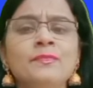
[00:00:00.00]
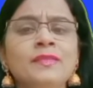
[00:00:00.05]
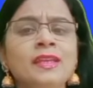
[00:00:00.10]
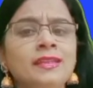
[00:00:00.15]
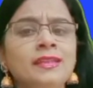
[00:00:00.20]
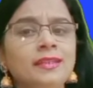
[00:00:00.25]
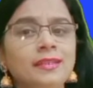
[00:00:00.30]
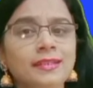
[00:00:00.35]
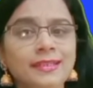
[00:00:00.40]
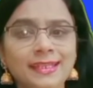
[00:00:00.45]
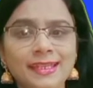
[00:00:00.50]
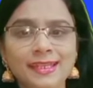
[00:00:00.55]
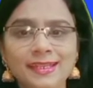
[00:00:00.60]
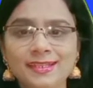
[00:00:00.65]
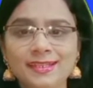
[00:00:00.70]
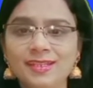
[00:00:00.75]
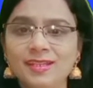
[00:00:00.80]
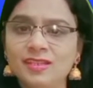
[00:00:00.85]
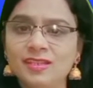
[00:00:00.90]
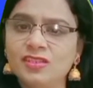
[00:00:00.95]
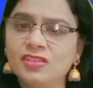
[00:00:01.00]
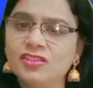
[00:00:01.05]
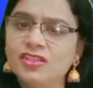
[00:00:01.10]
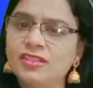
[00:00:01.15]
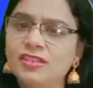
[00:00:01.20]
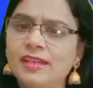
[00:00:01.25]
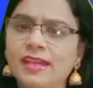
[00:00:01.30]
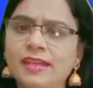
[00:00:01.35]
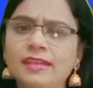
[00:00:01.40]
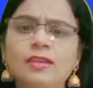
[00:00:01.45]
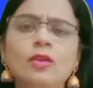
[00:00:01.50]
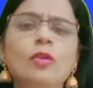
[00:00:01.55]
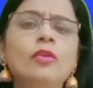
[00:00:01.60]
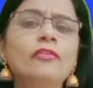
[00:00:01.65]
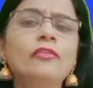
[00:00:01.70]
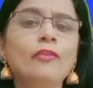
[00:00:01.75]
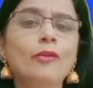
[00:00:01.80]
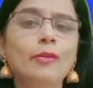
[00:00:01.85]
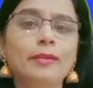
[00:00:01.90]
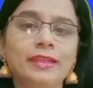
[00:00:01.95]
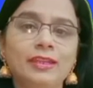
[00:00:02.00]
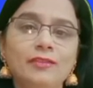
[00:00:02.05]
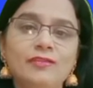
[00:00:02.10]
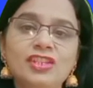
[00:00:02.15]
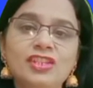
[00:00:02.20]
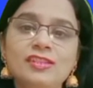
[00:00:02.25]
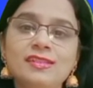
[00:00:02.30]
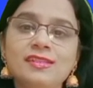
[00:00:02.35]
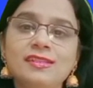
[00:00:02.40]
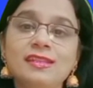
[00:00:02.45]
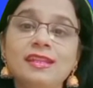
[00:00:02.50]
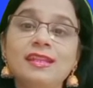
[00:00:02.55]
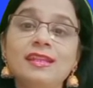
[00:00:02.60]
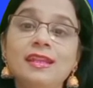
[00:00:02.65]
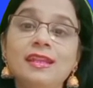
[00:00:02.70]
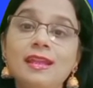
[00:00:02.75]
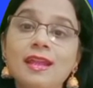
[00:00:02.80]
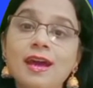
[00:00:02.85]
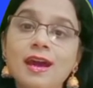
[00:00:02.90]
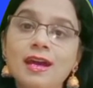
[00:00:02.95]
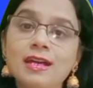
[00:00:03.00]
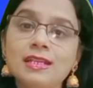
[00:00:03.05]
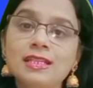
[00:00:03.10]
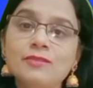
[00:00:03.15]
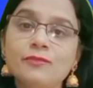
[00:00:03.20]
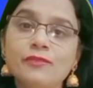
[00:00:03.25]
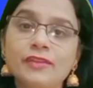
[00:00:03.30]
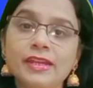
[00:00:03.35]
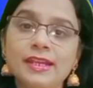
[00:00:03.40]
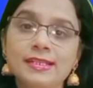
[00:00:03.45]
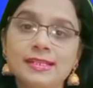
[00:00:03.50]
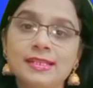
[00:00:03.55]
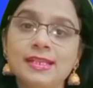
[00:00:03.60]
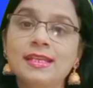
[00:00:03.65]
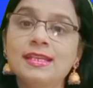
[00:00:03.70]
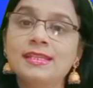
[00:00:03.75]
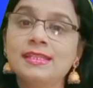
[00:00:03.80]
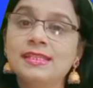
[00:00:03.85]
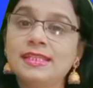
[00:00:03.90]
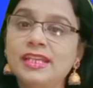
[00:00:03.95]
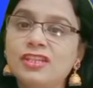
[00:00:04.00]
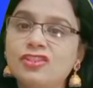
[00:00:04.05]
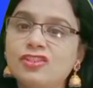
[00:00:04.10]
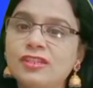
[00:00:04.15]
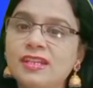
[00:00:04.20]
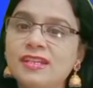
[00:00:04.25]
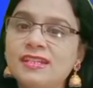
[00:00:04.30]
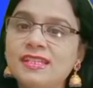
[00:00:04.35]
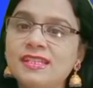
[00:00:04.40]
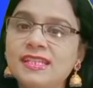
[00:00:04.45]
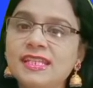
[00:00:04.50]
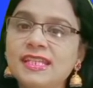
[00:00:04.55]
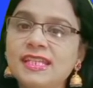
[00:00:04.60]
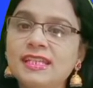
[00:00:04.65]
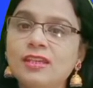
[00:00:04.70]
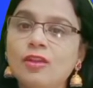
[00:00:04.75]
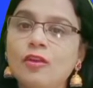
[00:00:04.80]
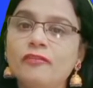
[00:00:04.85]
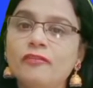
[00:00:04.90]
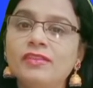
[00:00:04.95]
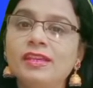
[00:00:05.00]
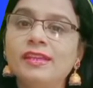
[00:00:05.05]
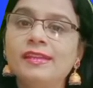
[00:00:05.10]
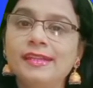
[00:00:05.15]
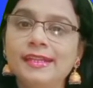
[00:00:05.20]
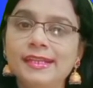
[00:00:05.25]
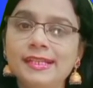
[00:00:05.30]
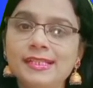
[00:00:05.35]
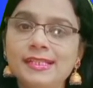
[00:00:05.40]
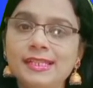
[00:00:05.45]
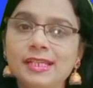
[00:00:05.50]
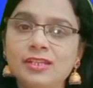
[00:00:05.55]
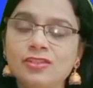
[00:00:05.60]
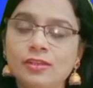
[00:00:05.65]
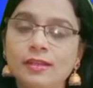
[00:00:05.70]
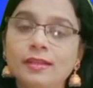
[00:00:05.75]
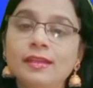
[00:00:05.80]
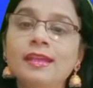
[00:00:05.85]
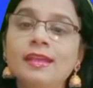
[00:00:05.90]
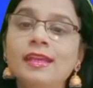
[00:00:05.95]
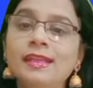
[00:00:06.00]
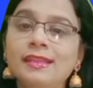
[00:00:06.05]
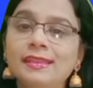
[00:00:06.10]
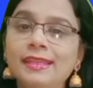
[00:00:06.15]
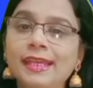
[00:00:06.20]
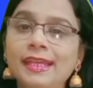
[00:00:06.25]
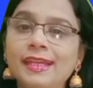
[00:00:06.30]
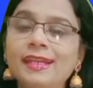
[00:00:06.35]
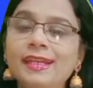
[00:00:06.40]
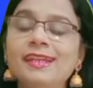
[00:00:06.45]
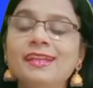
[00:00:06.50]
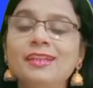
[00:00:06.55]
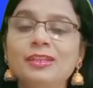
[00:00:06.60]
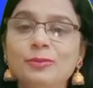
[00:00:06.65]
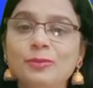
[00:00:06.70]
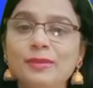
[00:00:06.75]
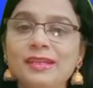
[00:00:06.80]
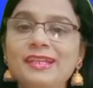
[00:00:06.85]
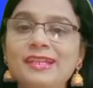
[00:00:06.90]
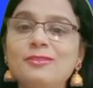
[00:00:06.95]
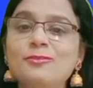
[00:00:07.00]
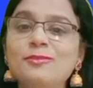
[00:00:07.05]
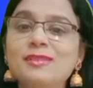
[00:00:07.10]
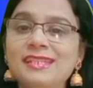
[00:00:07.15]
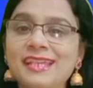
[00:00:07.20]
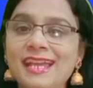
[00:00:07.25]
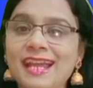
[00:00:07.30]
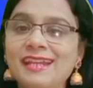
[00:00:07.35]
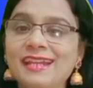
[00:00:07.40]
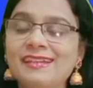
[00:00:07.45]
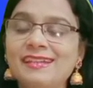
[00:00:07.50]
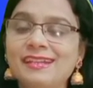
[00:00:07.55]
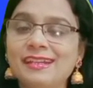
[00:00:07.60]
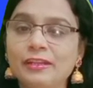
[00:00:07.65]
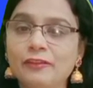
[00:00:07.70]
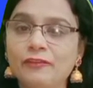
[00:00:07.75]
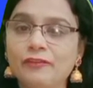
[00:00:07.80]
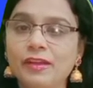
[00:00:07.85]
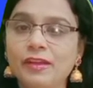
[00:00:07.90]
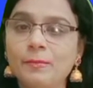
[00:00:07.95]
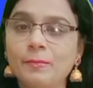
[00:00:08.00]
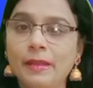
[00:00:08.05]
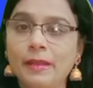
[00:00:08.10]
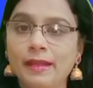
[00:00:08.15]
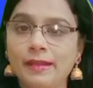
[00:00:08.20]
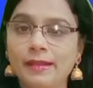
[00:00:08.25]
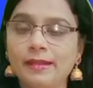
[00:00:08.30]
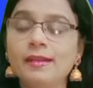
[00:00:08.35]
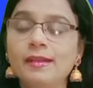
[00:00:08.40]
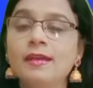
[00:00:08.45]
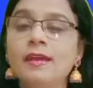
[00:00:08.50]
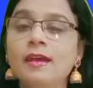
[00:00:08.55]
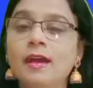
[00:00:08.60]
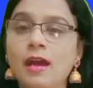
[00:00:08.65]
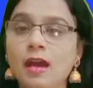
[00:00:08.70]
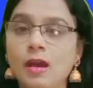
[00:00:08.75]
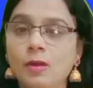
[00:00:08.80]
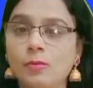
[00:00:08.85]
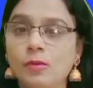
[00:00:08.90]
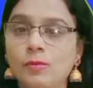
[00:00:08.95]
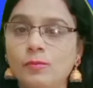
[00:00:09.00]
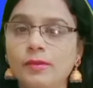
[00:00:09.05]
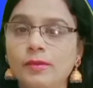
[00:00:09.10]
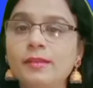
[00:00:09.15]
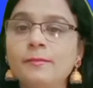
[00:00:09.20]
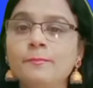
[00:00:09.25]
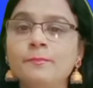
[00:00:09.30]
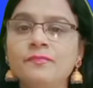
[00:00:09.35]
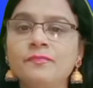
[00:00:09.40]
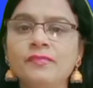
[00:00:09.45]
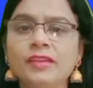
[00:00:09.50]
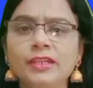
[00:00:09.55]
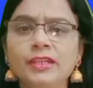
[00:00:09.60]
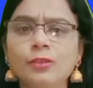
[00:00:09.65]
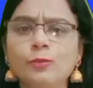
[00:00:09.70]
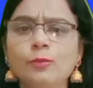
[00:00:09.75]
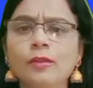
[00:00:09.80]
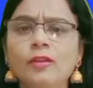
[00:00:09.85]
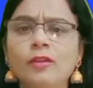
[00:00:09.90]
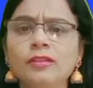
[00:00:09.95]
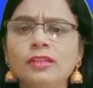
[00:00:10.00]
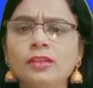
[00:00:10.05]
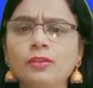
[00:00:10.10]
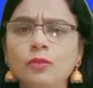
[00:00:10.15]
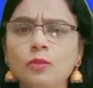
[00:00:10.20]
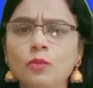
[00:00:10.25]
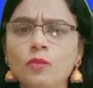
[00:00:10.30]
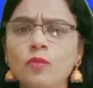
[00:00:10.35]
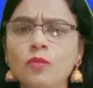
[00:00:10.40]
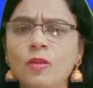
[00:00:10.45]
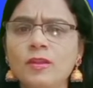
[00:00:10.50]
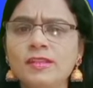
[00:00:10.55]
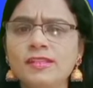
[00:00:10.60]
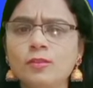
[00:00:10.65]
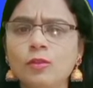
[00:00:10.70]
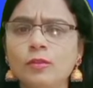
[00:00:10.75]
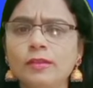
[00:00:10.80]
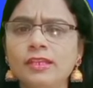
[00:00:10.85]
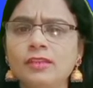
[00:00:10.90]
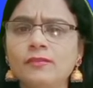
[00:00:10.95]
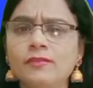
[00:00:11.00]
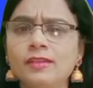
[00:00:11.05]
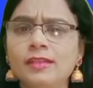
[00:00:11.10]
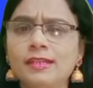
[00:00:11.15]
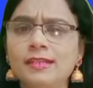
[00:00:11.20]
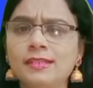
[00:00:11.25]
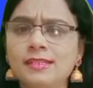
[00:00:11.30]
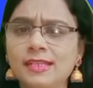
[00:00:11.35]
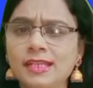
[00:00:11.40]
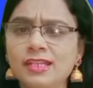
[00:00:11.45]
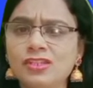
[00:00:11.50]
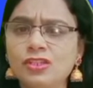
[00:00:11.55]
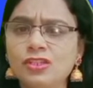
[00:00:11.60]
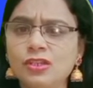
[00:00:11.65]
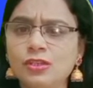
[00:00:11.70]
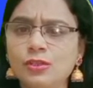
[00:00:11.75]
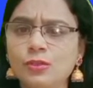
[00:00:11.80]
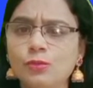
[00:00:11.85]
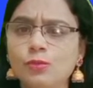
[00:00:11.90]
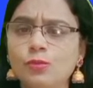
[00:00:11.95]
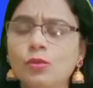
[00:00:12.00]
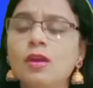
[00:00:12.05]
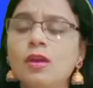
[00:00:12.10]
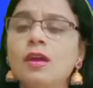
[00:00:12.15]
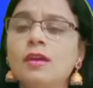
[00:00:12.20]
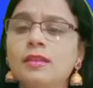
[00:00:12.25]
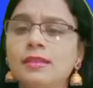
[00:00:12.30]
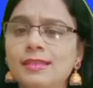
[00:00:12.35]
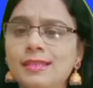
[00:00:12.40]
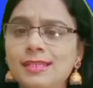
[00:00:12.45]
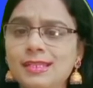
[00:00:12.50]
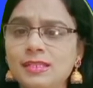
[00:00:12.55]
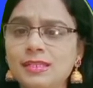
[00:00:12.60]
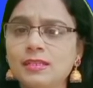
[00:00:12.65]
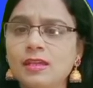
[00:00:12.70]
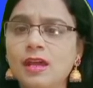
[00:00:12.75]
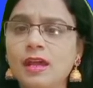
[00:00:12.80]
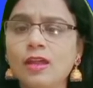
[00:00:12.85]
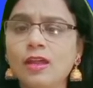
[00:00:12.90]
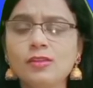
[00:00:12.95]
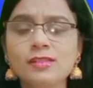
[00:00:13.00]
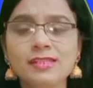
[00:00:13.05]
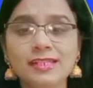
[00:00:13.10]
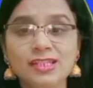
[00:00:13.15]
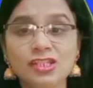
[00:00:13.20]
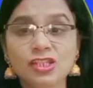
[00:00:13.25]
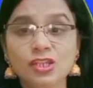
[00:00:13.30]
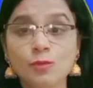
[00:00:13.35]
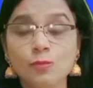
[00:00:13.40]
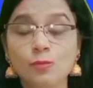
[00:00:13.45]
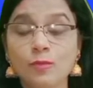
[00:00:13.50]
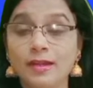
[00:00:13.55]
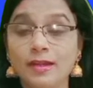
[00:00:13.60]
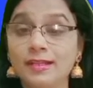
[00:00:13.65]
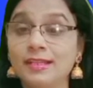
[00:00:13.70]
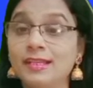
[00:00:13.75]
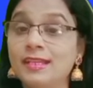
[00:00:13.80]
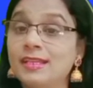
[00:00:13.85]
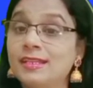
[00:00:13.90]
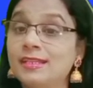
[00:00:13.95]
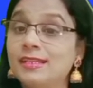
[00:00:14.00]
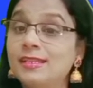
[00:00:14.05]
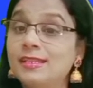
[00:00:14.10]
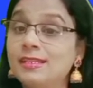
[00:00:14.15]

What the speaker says: 38, 39 or 40, which is in the last phrase, section C of the reading section, then you need to scan in a different manner. However, when you got the true, false, not given in section 2, this or section 1, this